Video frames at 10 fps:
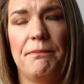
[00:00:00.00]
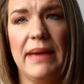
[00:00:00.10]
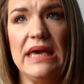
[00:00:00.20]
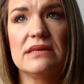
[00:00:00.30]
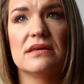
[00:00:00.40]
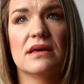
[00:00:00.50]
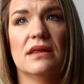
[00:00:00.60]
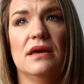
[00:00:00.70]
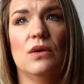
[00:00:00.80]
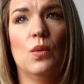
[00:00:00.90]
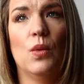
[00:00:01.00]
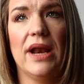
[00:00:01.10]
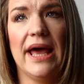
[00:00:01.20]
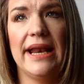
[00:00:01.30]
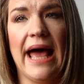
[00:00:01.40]
Basically
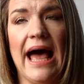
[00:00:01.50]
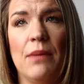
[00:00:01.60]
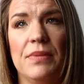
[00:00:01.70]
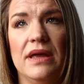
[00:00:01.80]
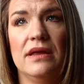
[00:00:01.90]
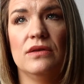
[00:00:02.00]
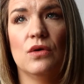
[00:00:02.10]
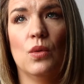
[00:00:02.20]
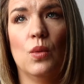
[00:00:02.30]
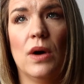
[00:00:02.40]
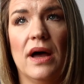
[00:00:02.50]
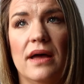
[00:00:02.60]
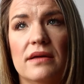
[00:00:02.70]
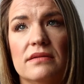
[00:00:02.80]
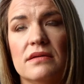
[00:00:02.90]
what had happened
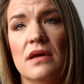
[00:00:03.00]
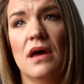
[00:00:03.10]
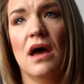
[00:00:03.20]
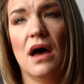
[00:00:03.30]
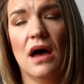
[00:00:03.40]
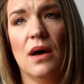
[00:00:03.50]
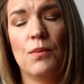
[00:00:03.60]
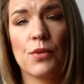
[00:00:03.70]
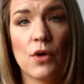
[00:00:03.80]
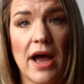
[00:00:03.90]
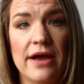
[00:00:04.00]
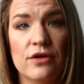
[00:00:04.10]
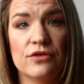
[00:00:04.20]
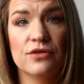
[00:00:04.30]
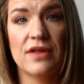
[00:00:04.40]
was
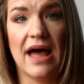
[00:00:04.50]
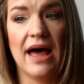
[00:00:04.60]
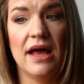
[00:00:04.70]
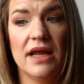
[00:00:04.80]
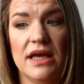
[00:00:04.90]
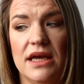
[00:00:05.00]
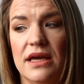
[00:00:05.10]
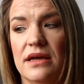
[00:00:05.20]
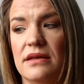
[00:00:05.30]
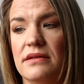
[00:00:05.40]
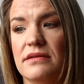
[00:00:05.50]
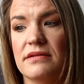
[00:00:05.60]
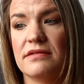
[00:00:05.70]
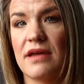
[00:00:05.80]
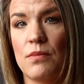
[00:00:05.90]
prior to that, in
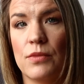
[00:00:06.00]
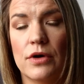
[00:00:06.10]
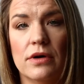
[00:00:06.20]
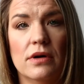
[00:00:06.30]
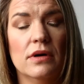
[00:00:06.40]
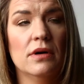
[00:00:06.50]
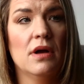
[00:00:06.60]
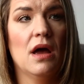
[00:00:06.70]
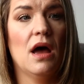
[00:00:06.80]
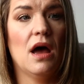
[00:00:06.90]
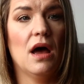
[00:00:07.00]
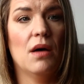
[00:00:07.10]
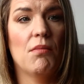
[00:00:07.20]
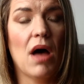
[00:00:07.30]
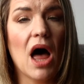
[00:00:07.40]
December,
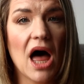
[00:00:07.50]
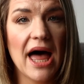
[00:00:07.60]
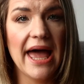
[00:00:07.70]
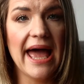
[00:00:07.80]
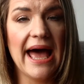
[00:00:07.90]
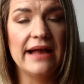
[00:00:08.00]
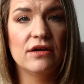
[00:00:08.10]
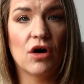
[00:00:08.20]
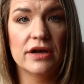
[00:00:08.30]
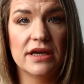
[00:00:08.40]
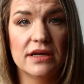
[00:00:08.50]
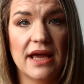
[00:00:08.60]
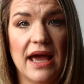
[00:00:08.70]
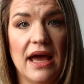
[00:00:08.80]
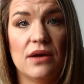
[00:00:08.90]
I had gone in
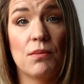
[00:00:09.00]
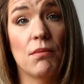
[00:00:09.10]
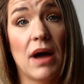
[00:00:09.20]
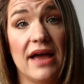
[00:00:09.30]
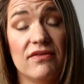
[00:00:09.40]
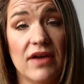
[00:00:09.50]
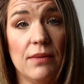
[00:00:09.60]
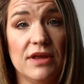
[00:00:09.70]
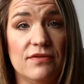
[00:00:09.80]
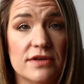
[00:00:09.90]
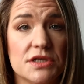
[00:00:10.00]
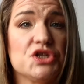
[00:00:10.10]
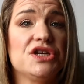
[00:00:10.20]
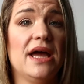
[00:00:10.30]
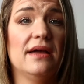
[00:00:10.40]
and my family
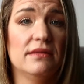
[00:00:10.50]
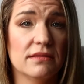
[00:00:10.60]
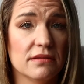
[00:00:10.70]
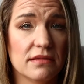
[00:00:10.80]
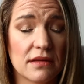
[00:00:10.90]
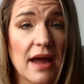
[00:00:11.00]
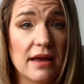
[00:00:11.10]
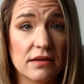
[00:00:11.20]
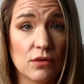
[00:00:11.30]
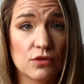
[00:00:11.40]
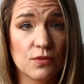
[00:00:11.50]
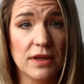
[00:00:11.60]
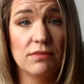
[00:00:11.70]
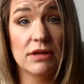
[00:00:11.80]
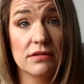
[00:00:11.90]
physician had
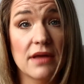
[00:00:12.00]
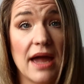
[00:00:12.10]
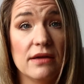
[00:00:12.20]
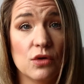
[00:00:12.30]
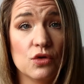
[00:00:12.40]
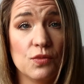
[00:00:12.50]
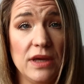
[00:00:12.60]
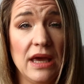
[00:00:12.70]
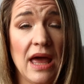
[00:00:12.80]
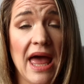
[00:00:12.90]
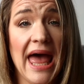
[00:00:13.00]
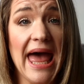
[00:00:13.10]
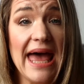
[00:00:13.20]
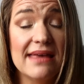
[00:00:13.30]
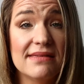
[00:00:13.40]
misdiagnosed me
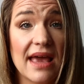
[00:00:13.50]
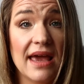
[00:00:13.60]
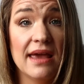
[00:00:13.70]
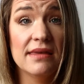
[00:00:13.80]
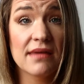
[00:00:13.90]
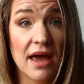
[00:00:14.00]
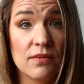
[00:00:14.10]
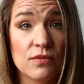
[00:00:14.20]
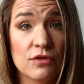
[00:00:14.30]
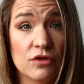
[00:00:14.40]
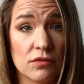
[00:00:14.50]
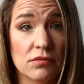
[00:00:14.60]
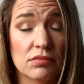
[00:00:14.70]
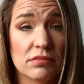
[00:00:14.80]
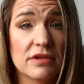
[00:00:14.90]
as a type
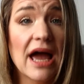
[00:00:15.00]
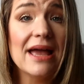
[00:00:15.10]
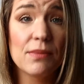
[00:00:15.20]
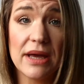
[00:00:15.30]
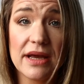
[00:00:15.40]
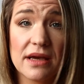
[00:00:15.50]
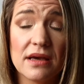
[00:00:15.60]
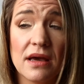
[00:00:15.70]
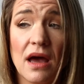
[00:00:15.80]
2 diabetic.